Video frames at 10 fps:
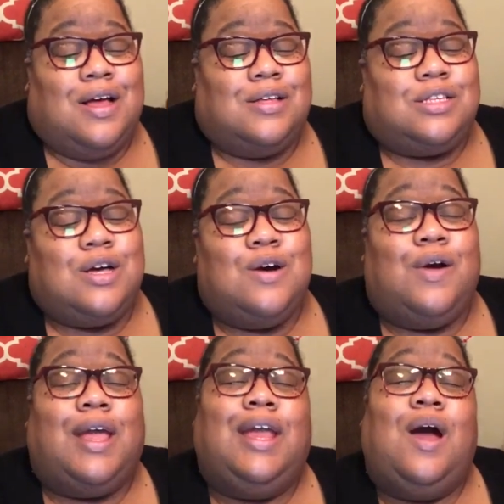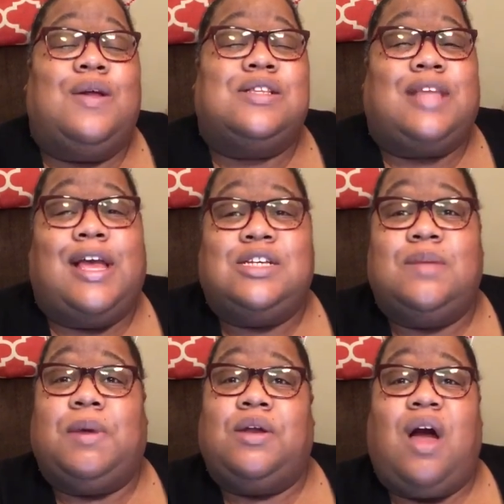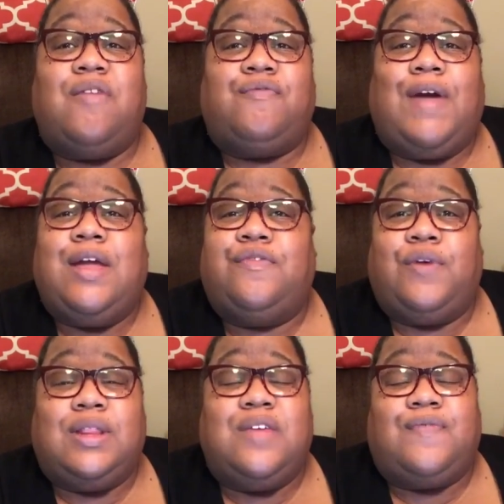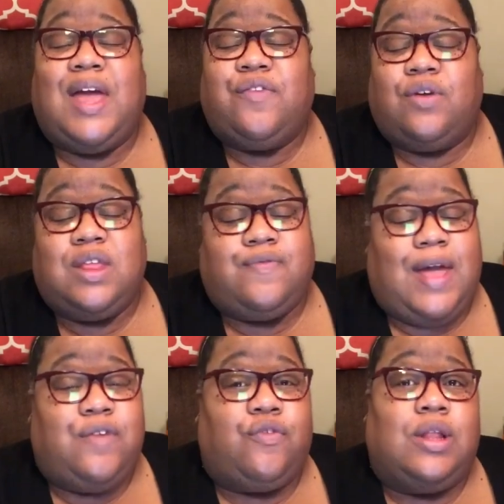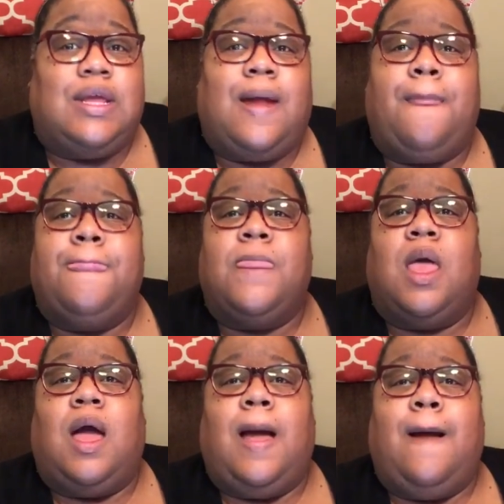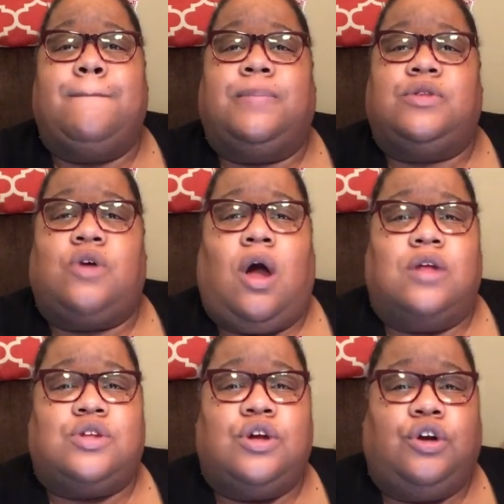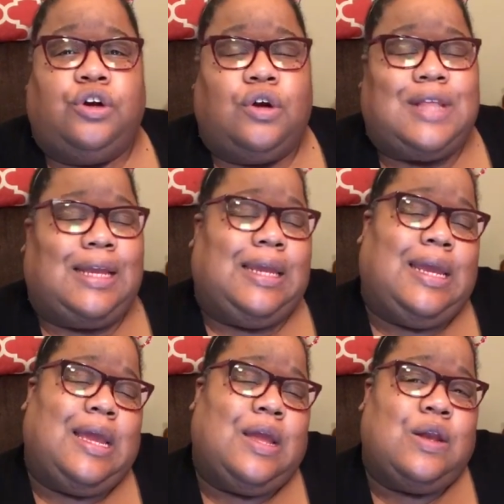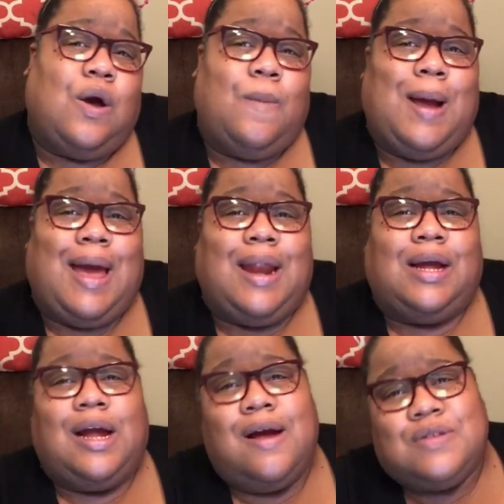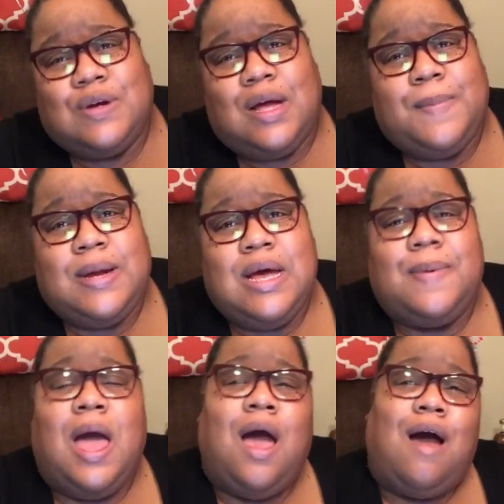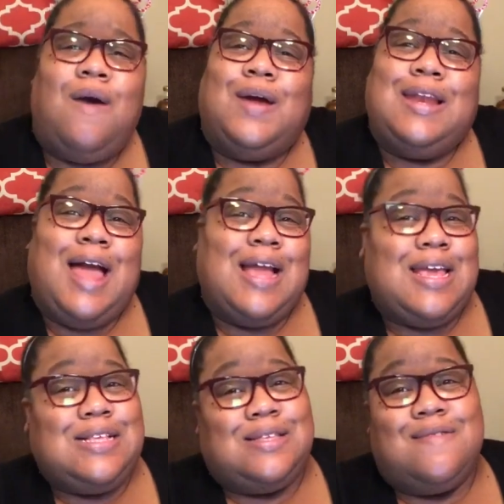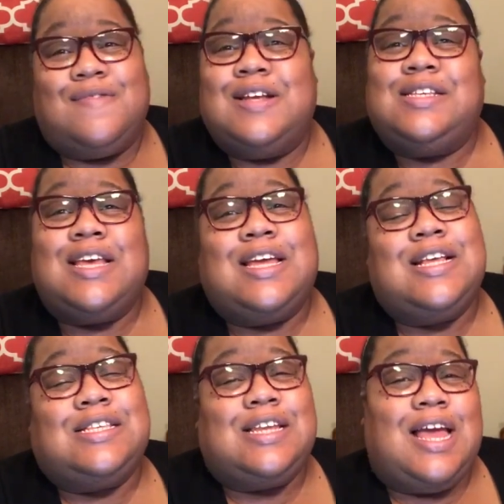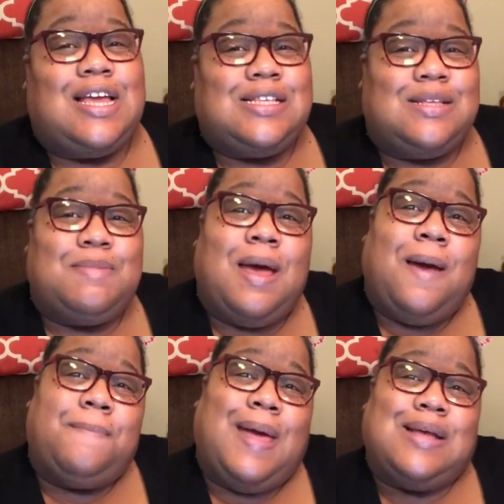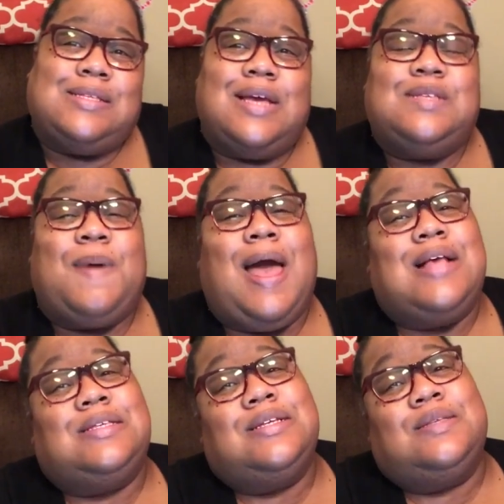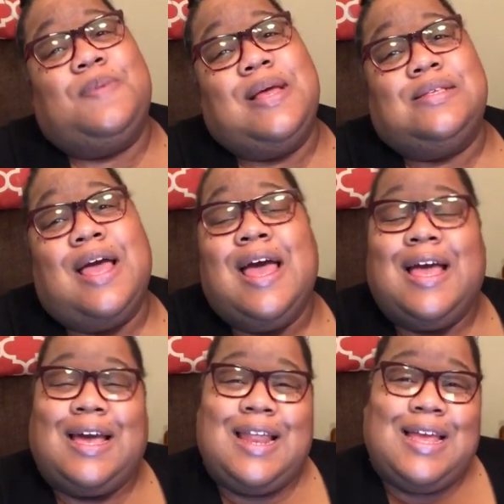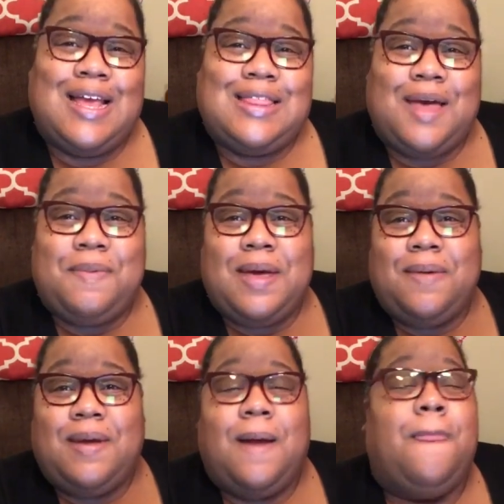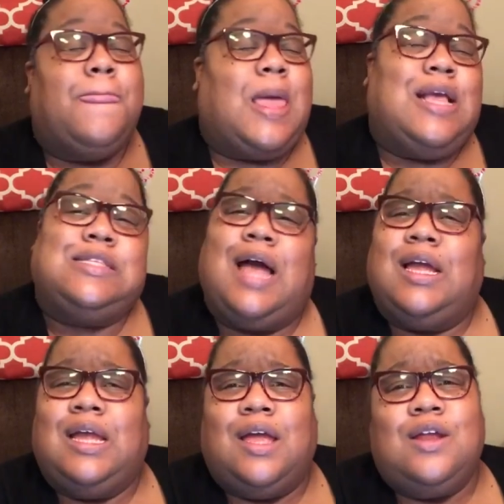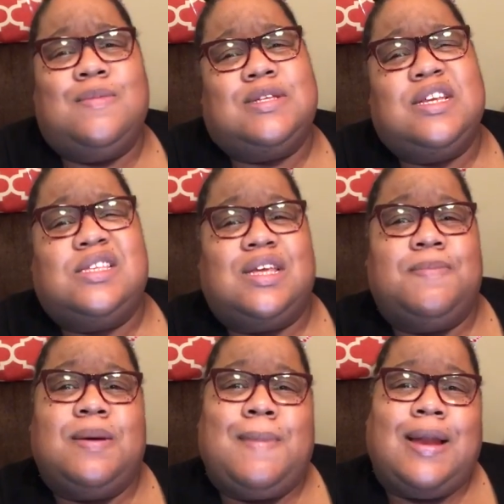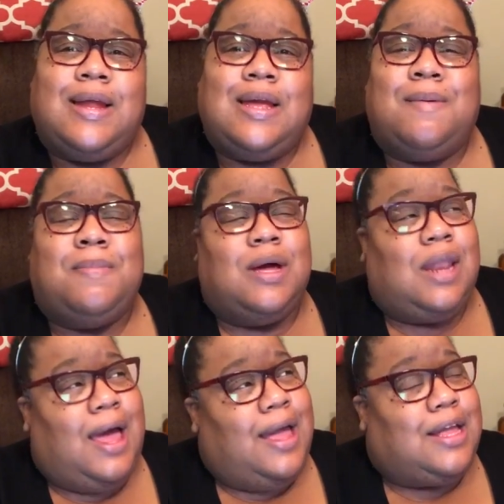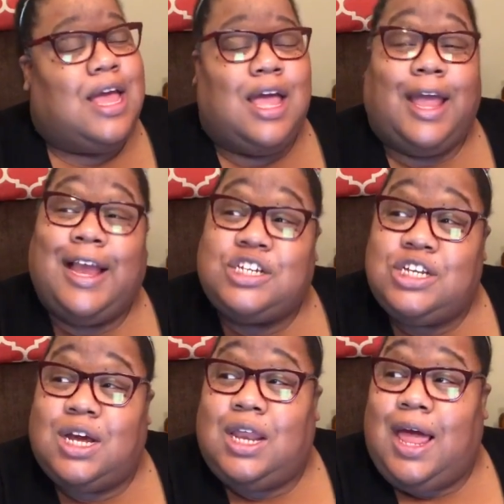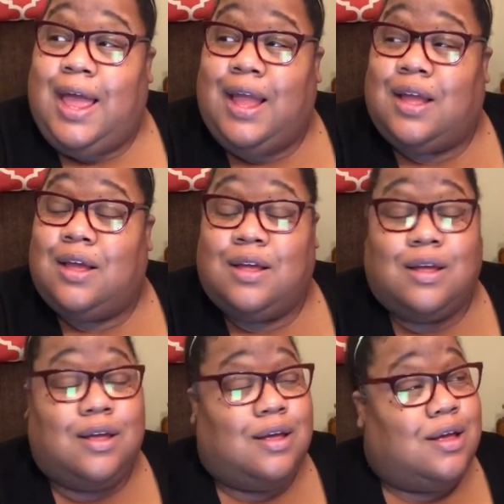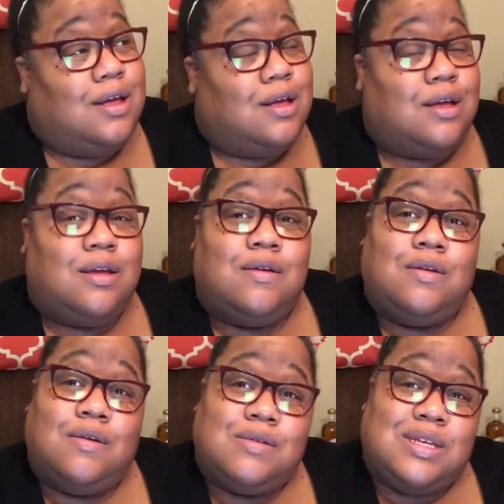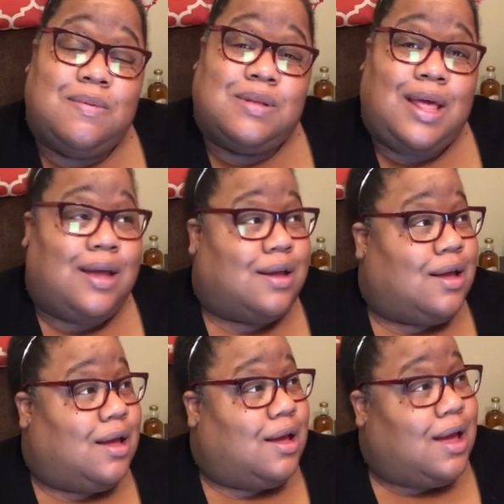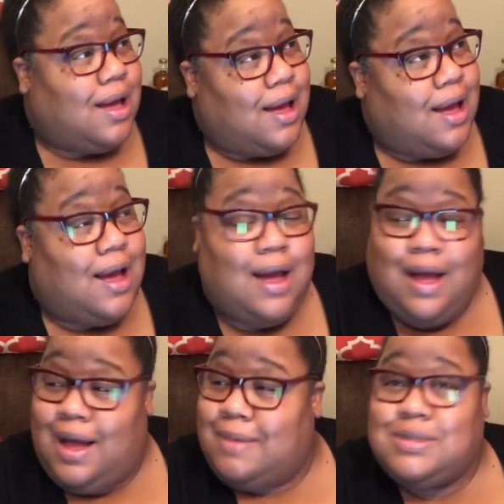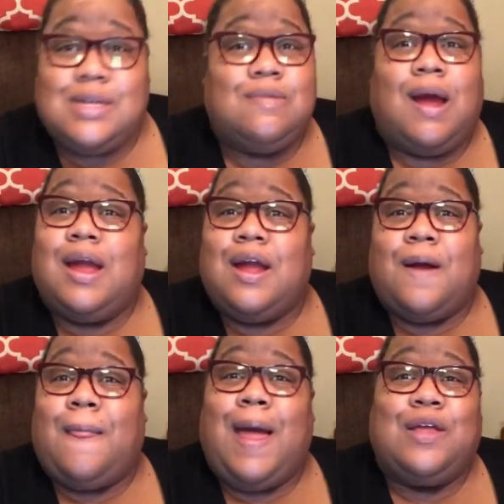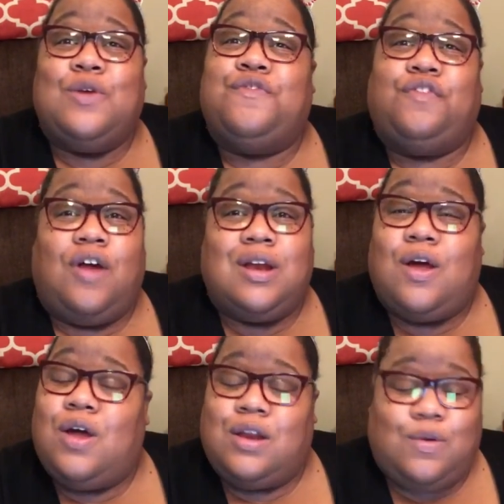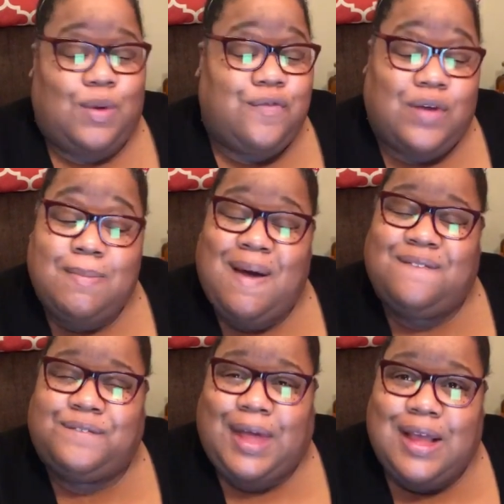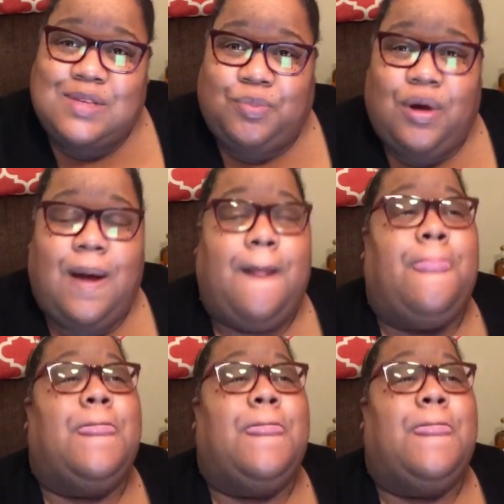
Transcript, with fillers: so he on the station being all fake friendly, fake friendly, fake friendly, and um, talking to the girls, like, yeah, you know, I got a concert coming up. Oh, can I get some free tickets? Can I get some backstage passes, please? Can I get that, baby? He's like, yeah, you know what I'm saying? Just hit me on my DM. I'm looking like, and she looking like, you do see me, like, I'm sitting right here, like, you flirting in, my face, bruh.